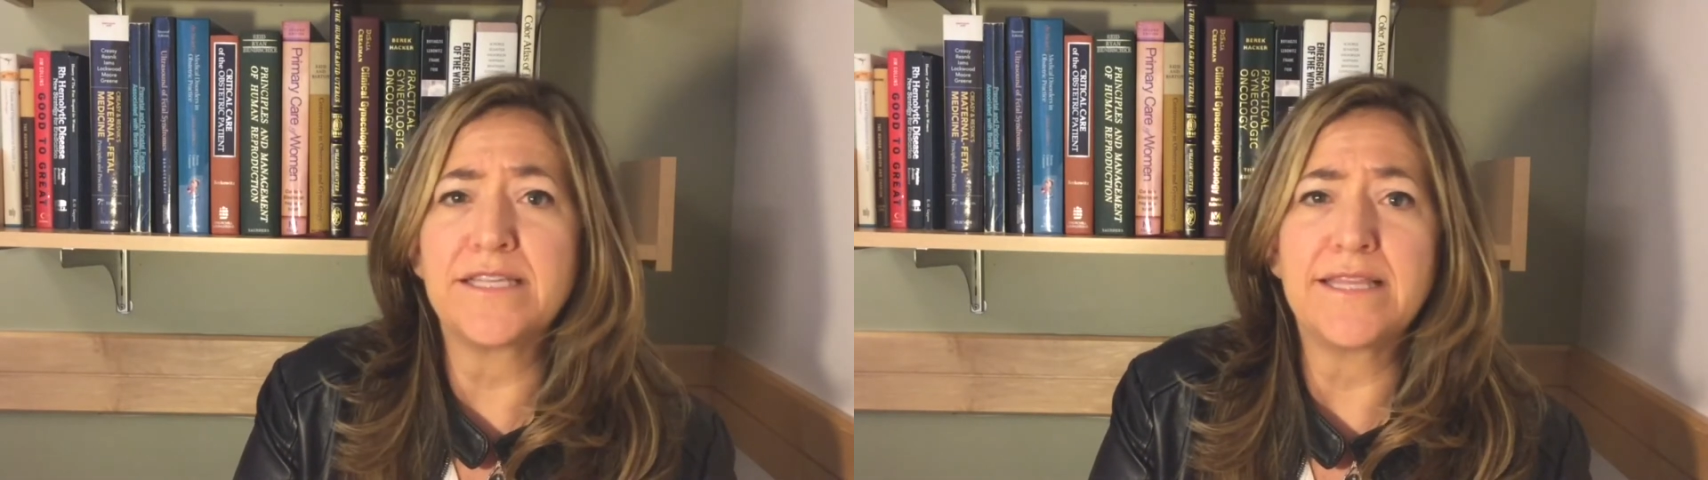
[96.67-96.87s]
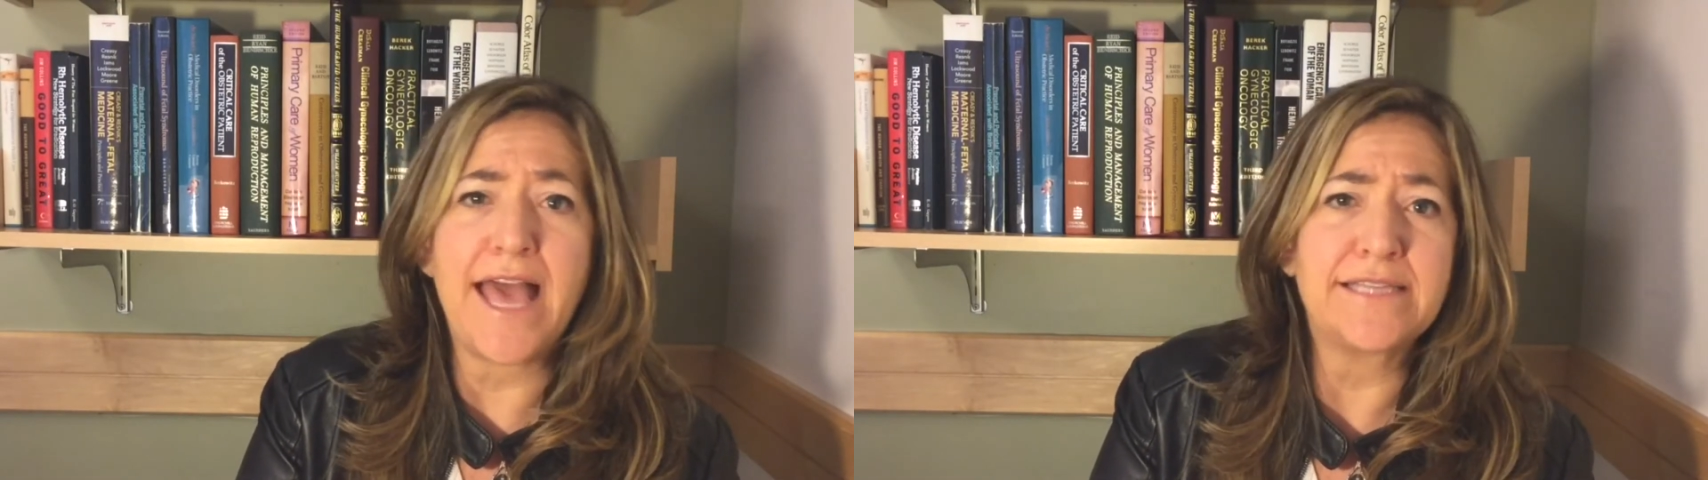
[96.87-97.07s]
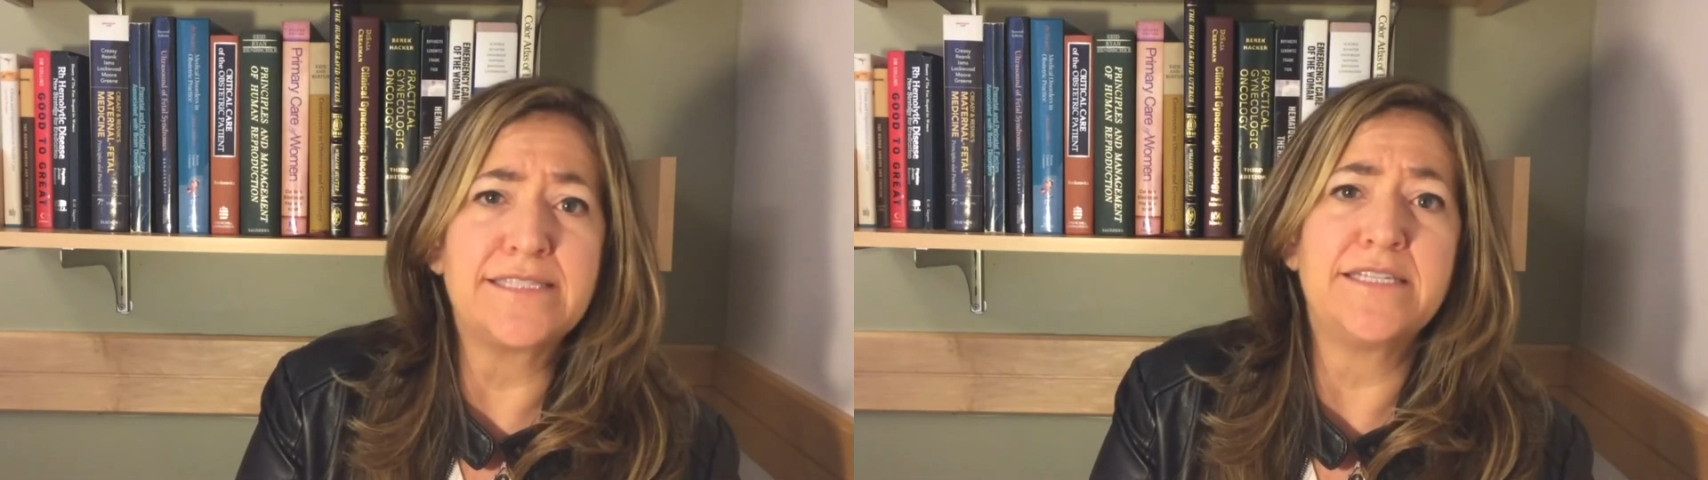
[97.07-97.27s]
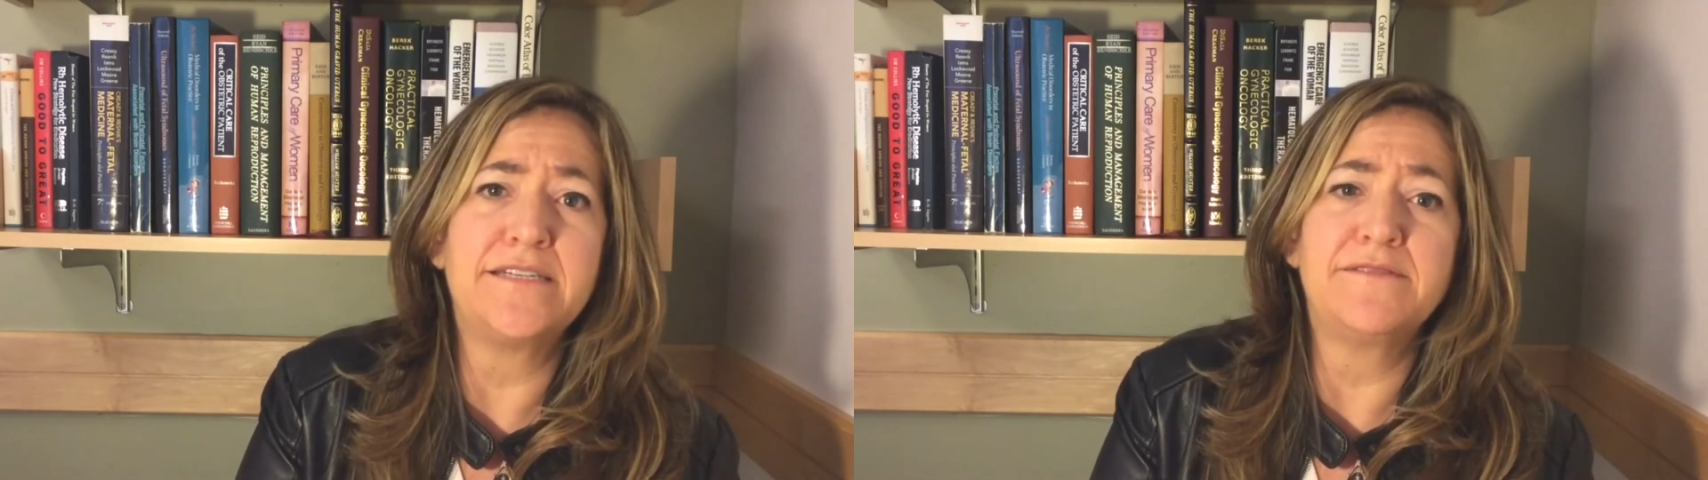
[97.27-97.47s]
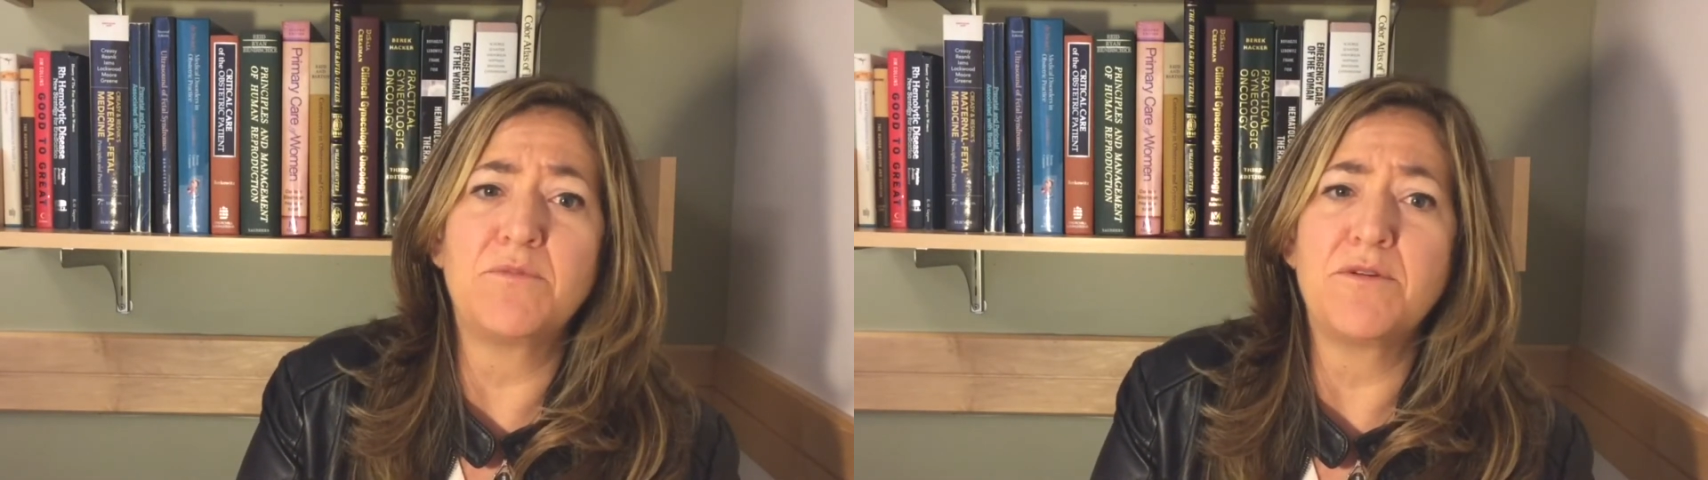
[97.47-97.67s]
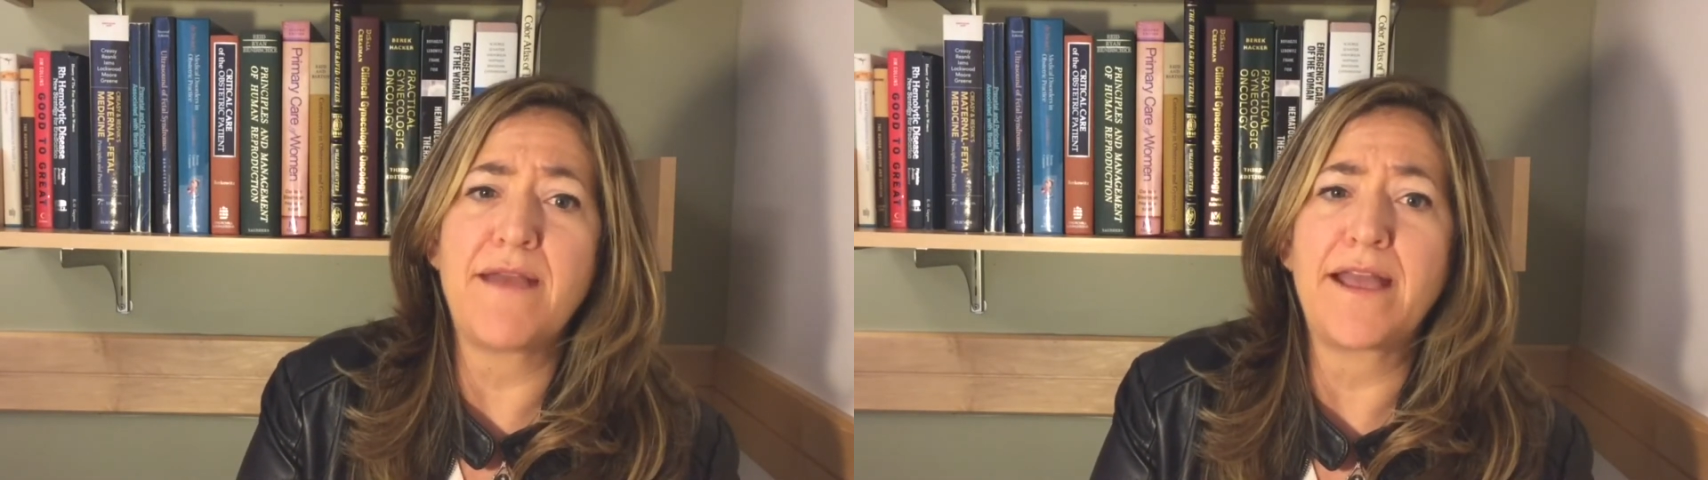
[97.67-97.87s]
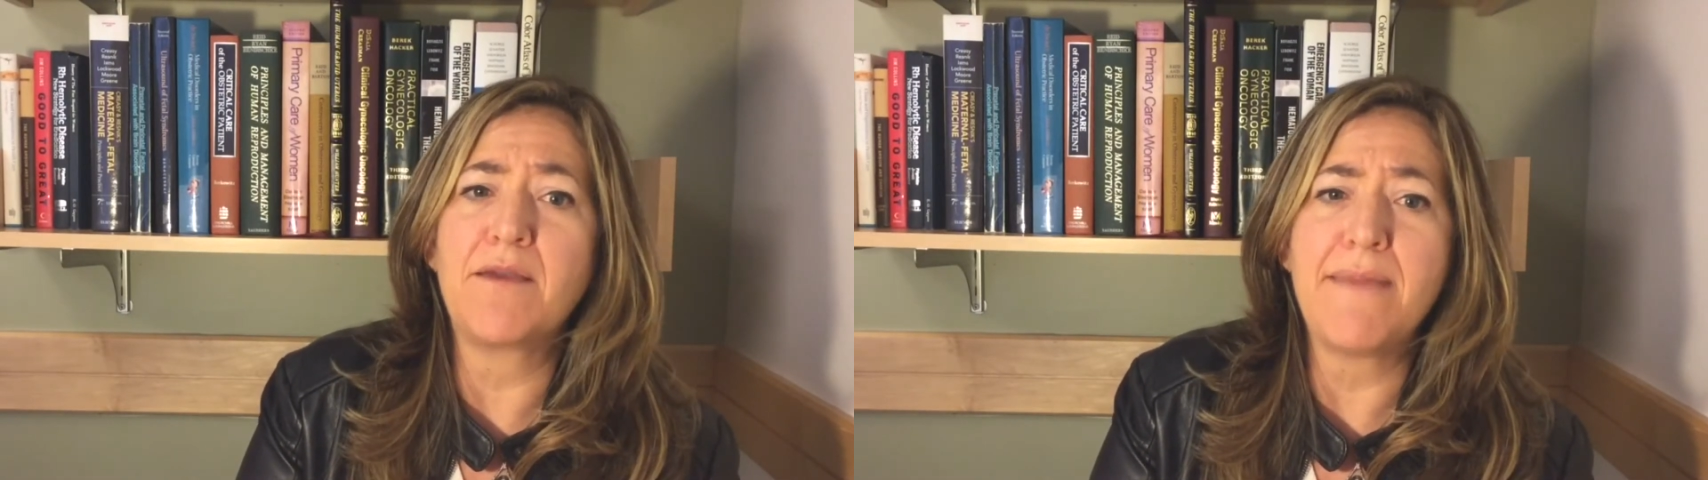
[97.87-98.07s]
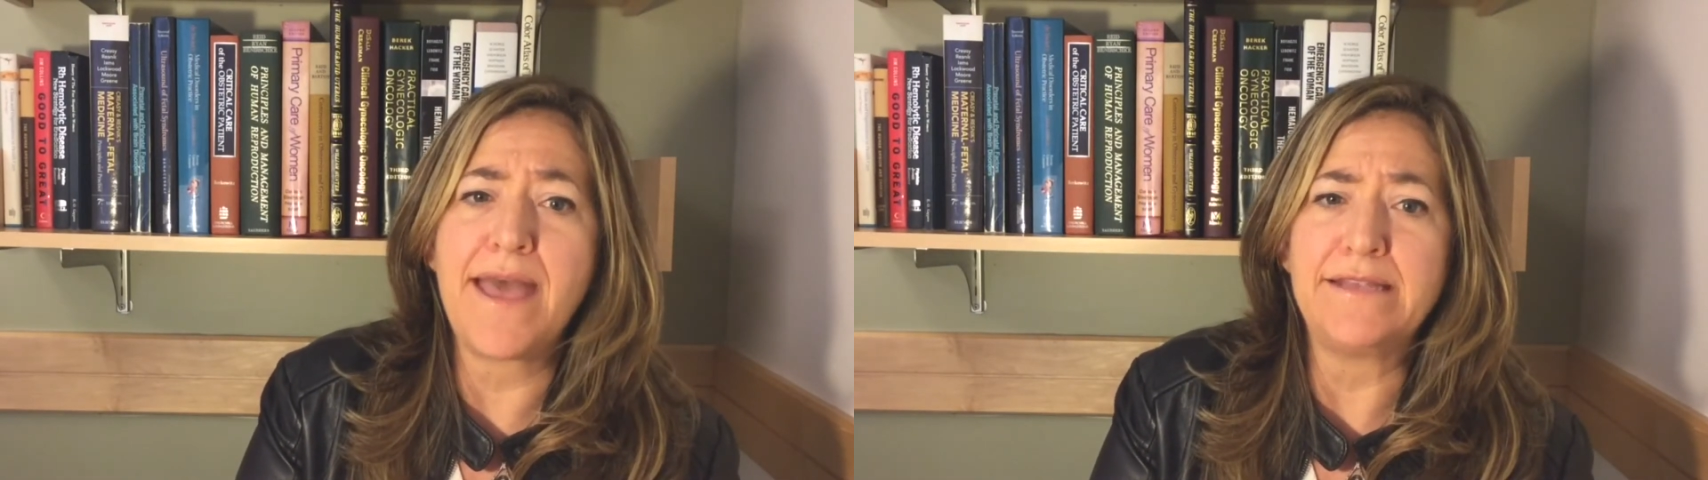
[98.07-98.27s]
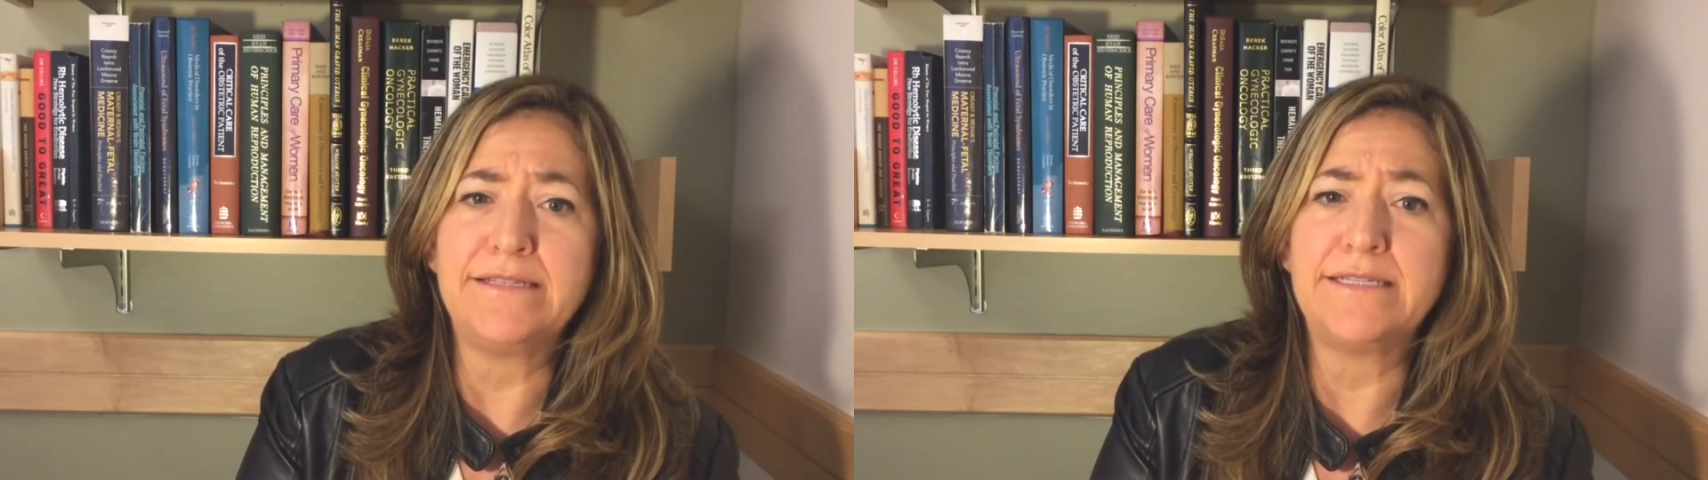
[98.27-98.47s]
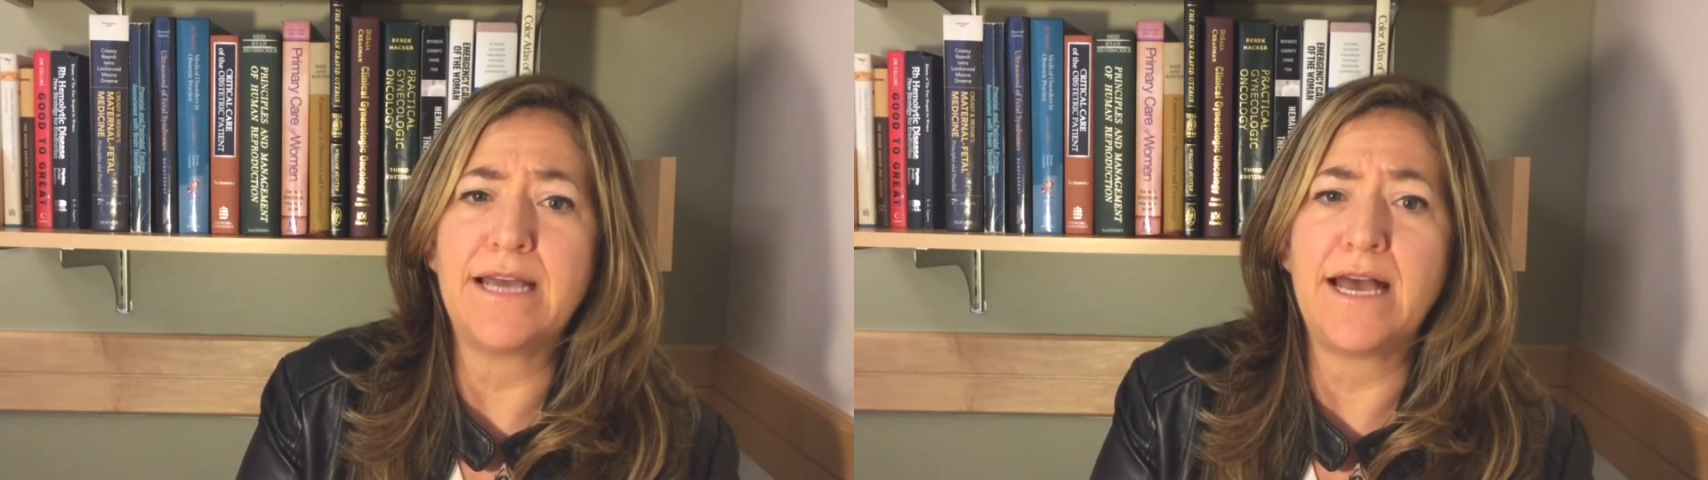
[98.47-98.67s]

and laxatives that we recommend,